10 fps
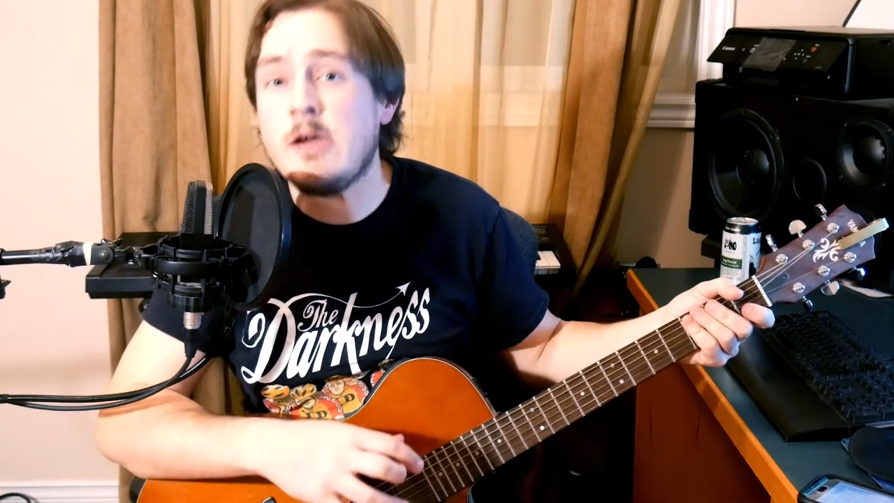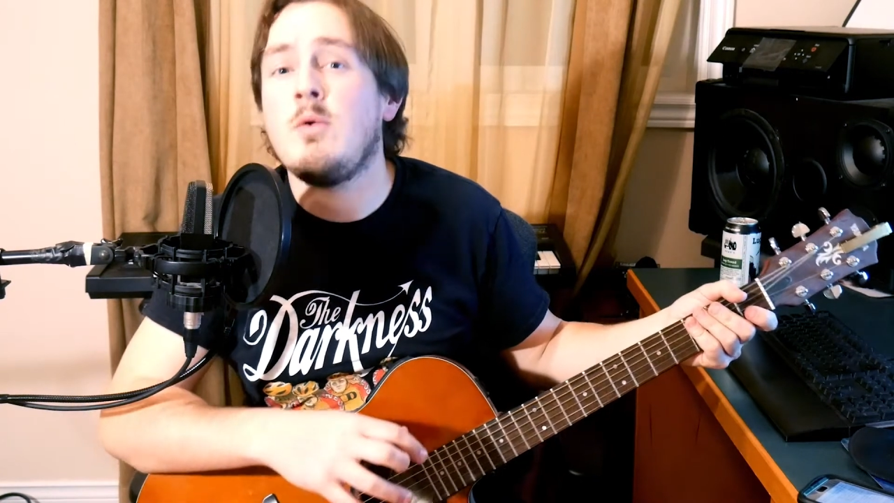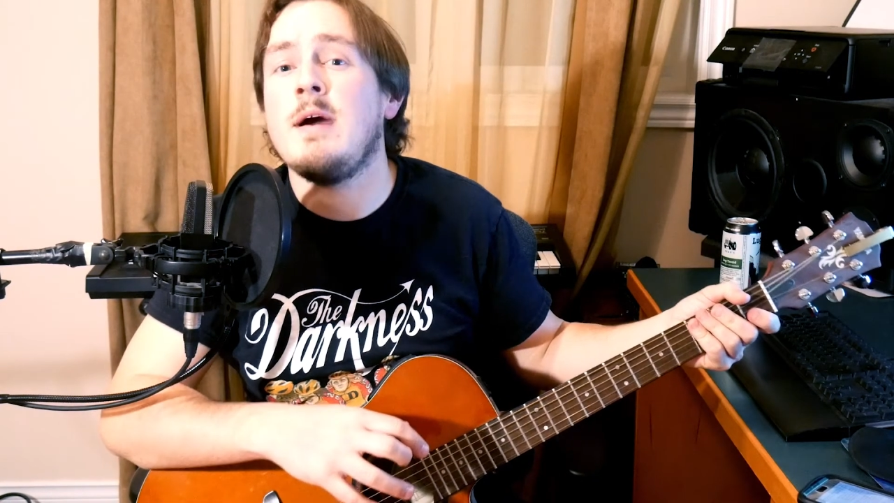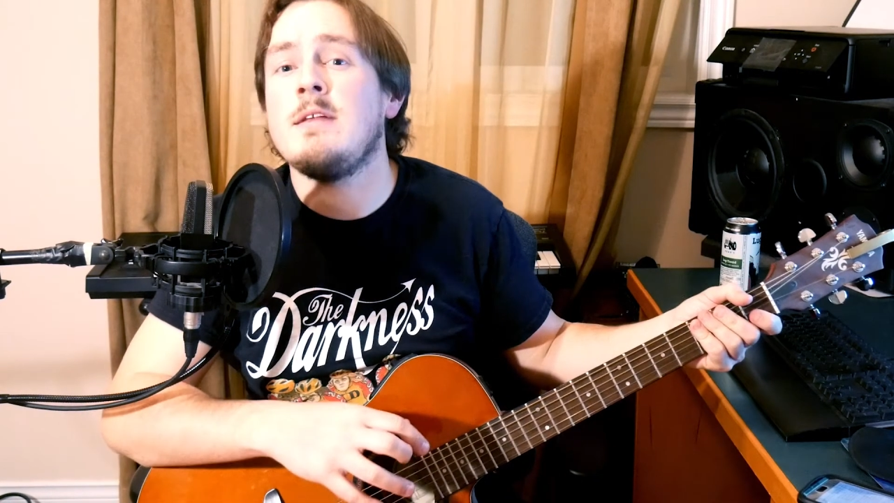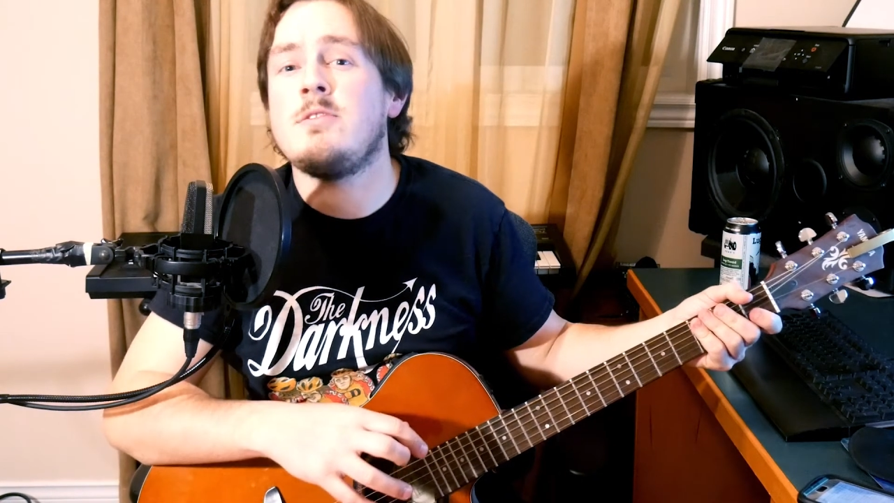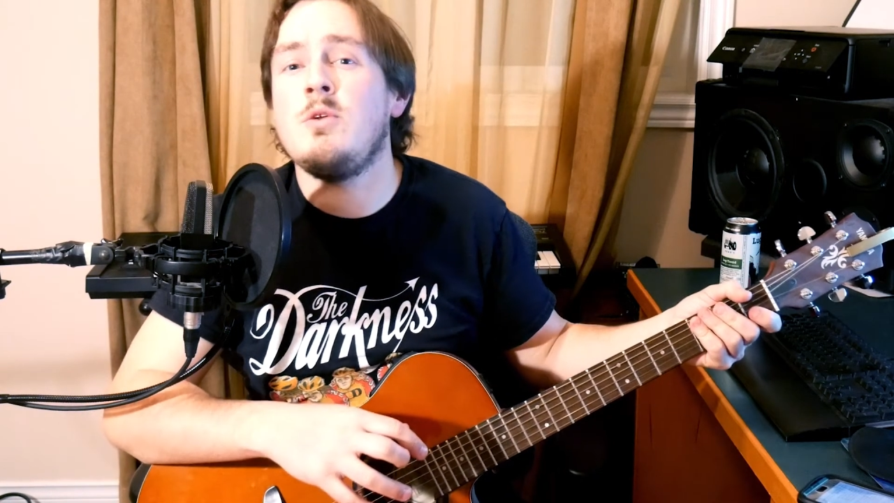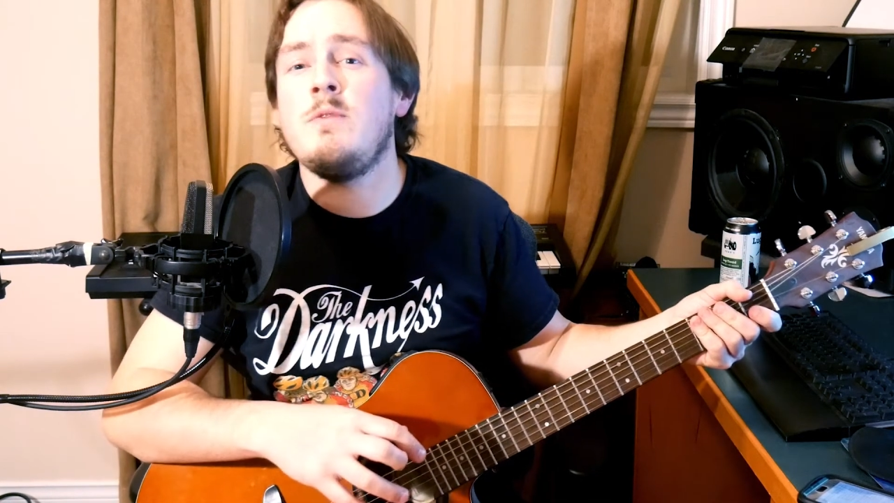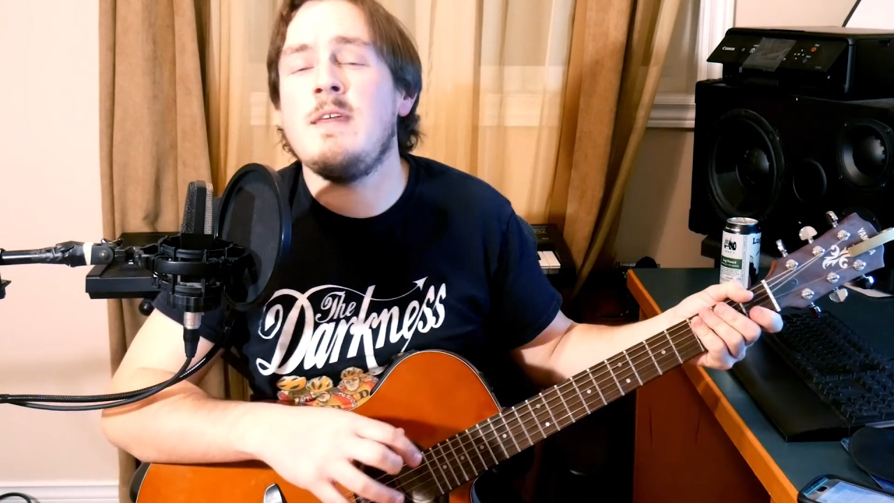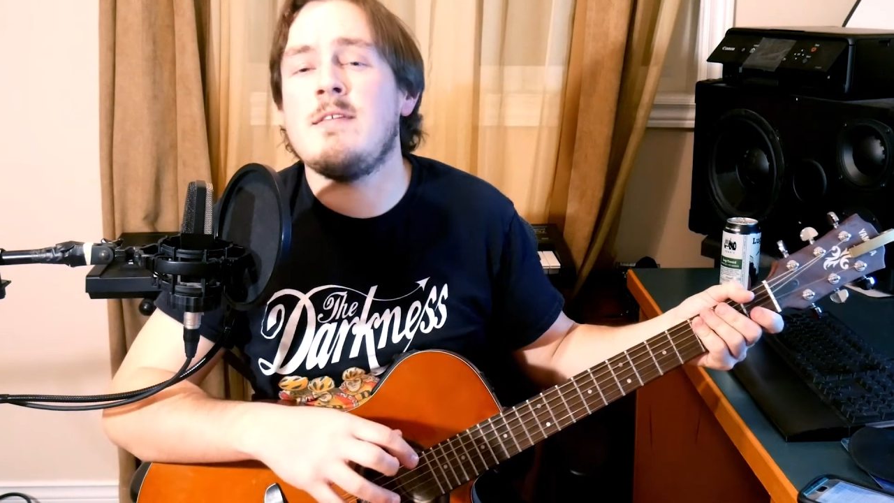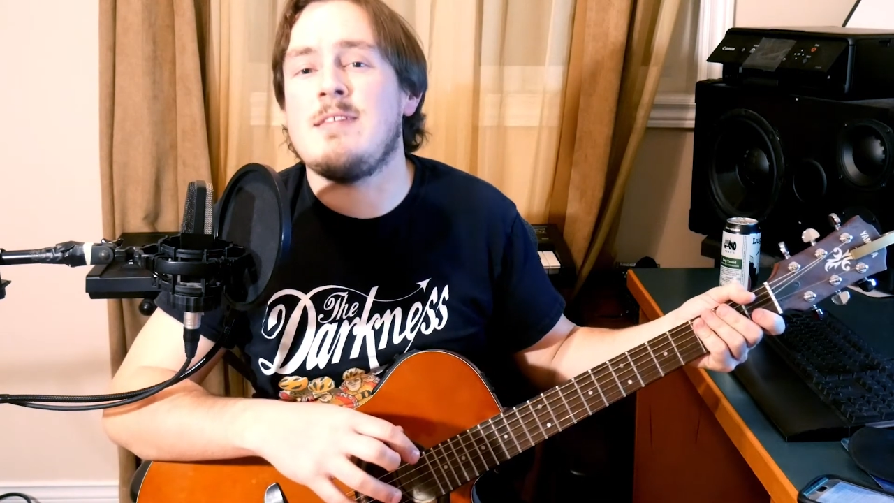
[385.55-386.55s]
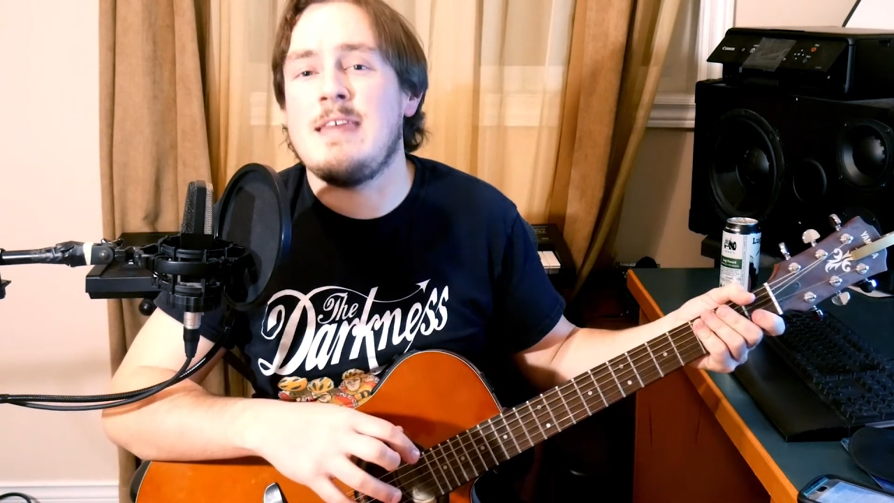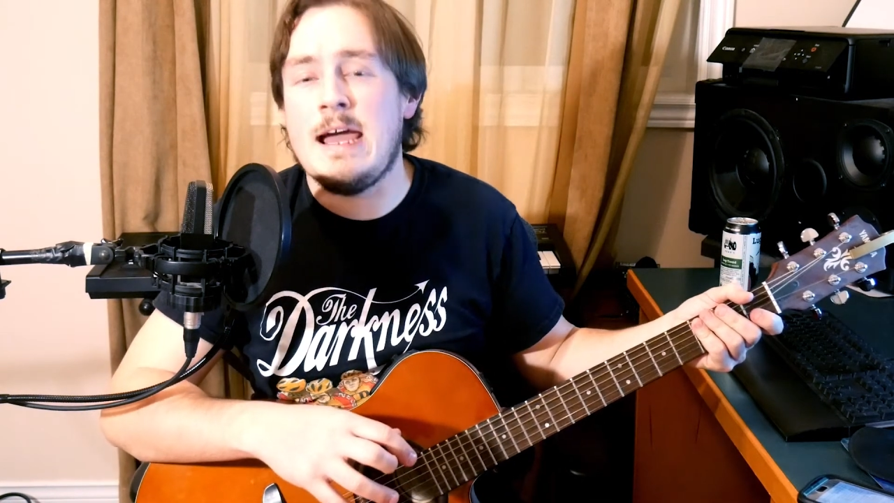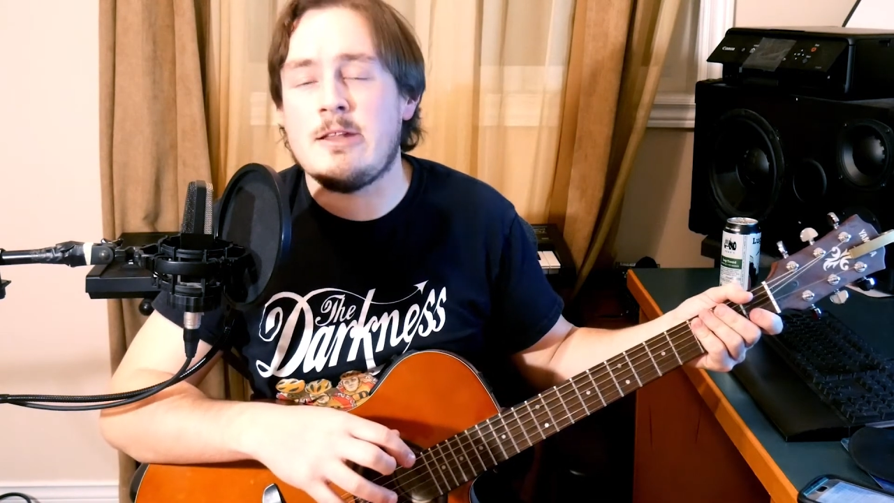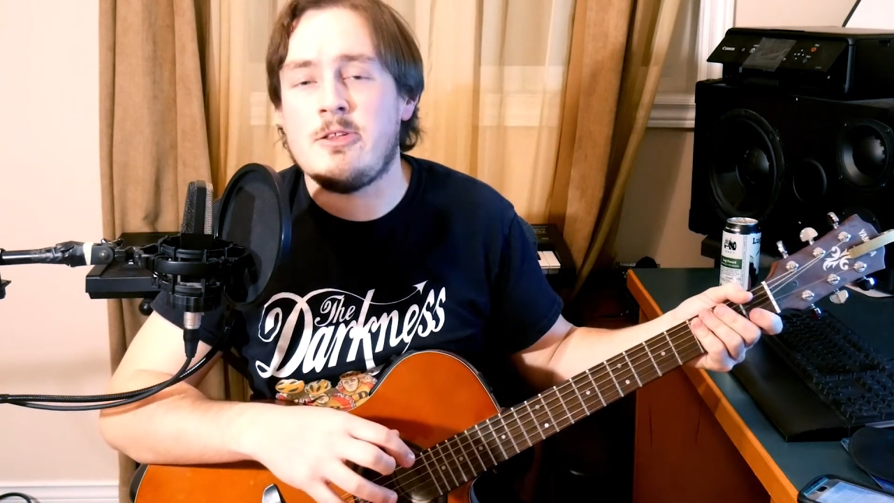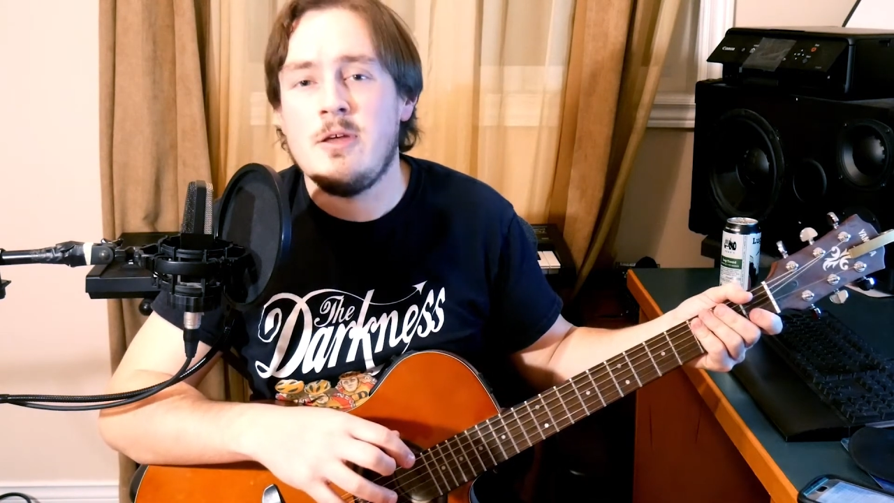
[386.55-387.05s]
quite do this
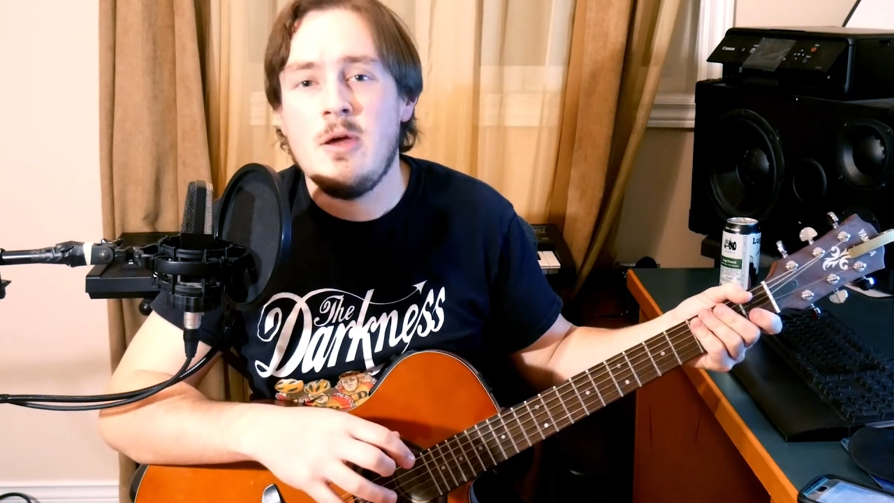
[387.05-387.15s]
yet.